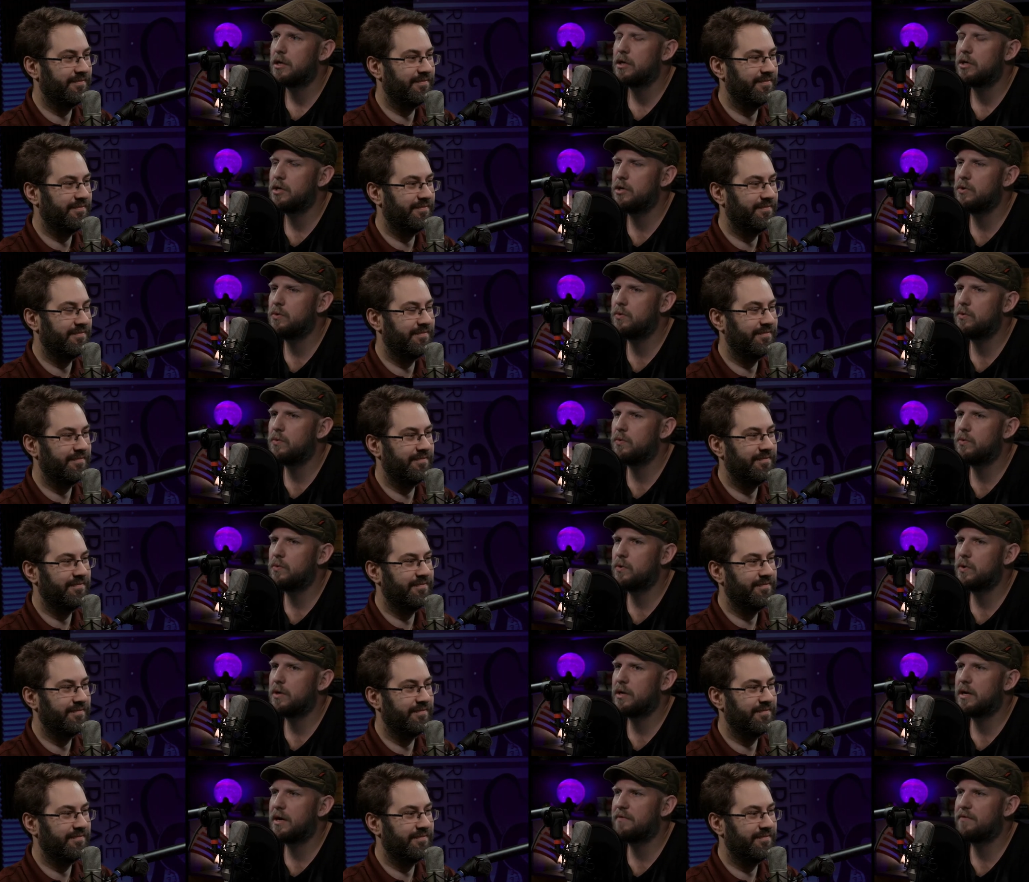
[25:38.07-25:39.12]

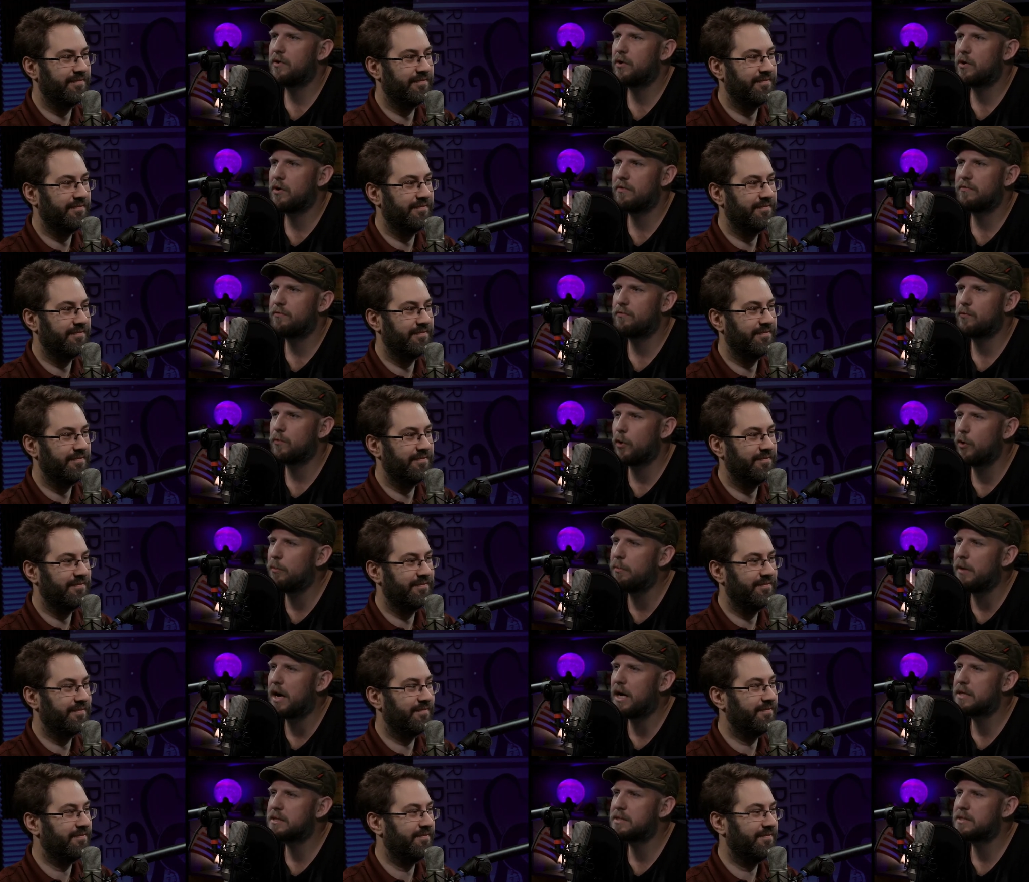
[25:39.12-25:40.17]
Speaker 1: You have heard of
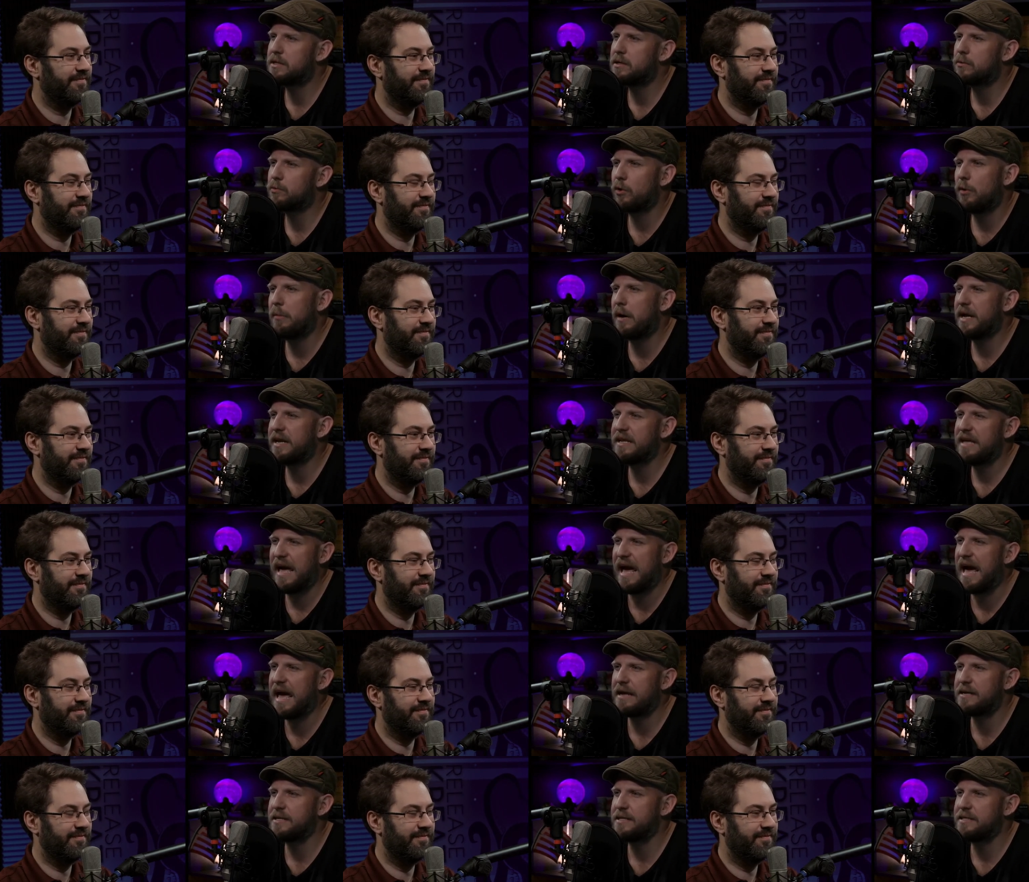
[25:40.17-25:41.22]
robots, and a robot
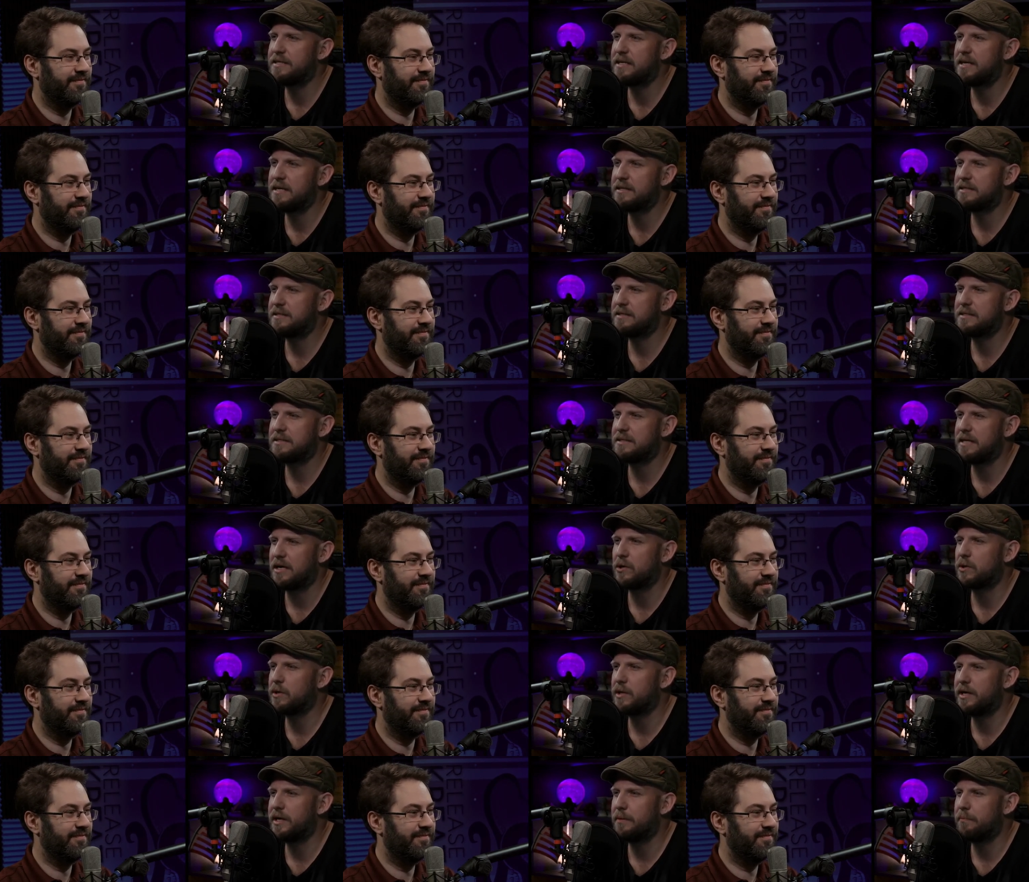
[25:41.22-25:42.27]
cat isn't
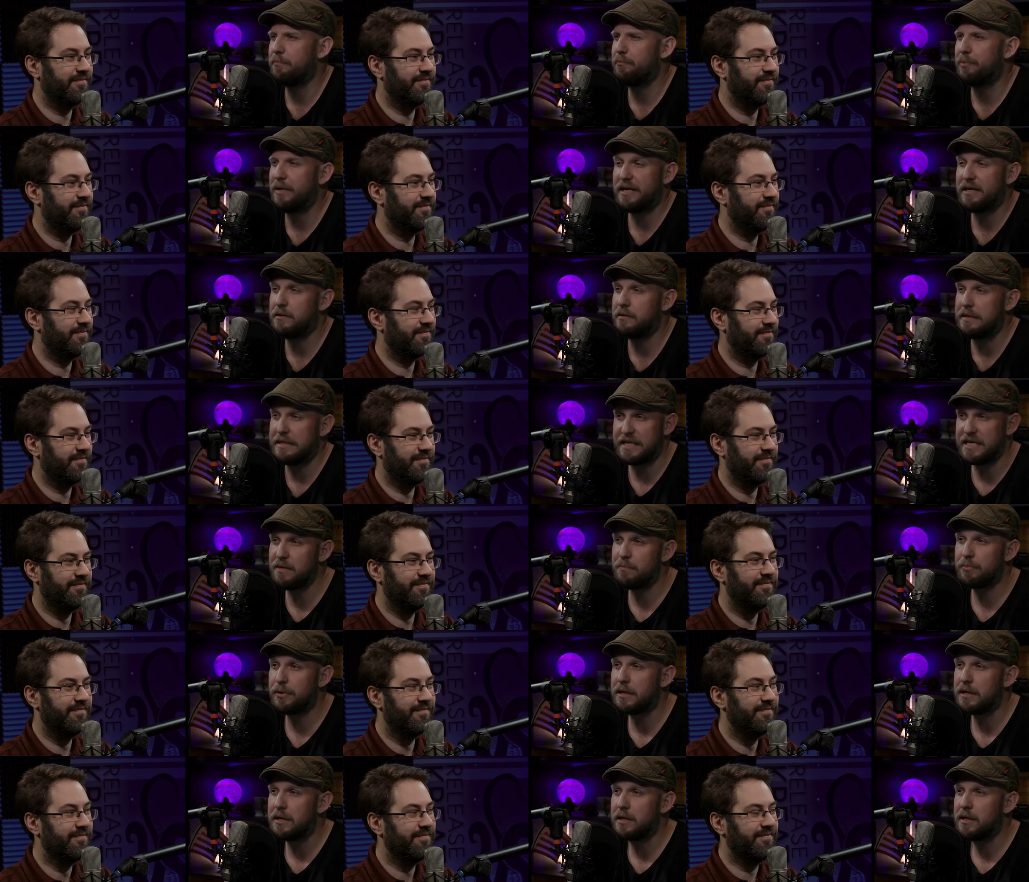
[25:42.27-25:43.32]
necessarily a big leap.